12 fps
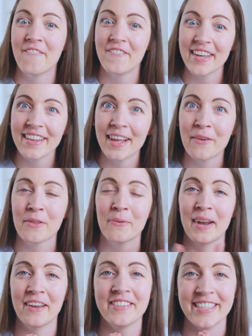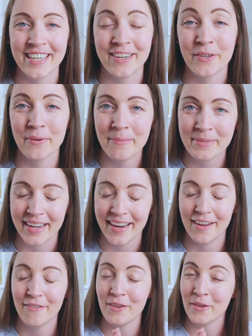I feel like with what I've seen on your
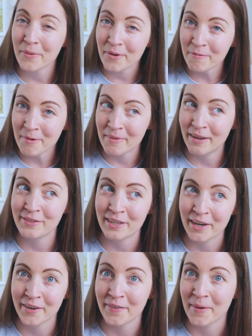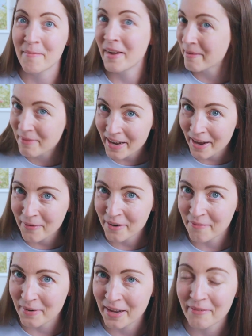website, if you would have been my photographer, maybe I would
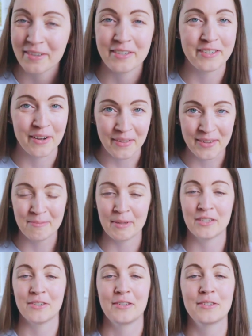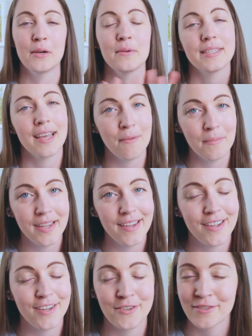have been able to show those pictures. So tell
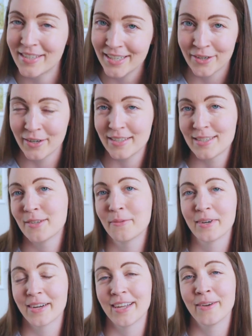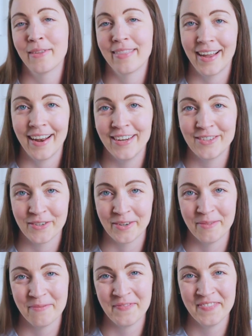me your secrets to working with that age group.